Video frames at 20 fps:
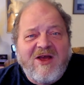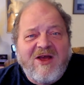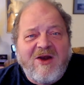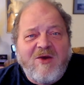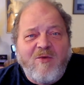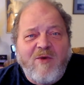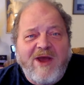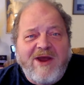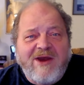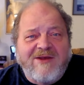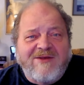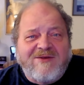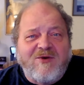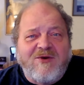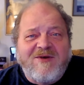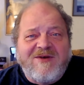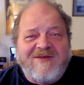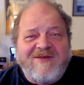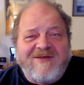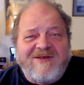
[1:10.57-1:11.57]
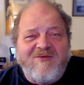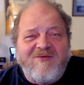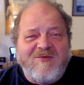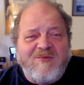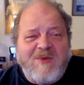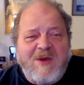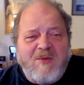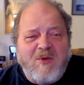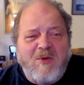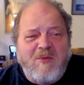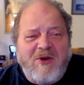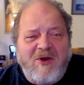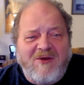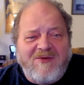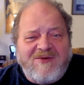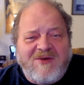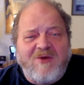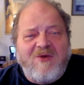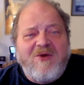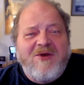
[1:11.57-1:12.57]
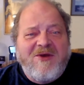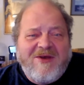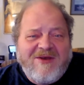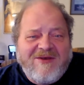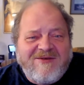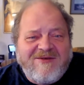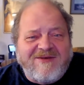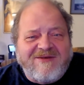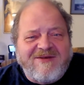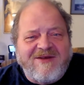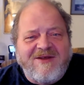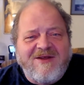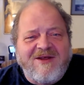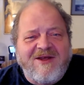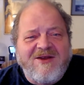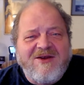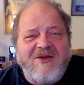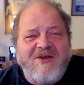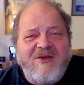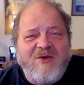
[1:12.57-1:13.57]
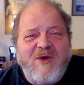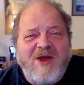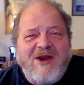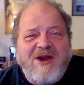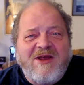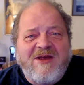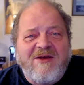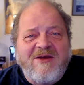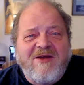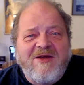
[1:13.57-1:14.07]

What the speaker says: a way to sort of distinguish people, but also just another way to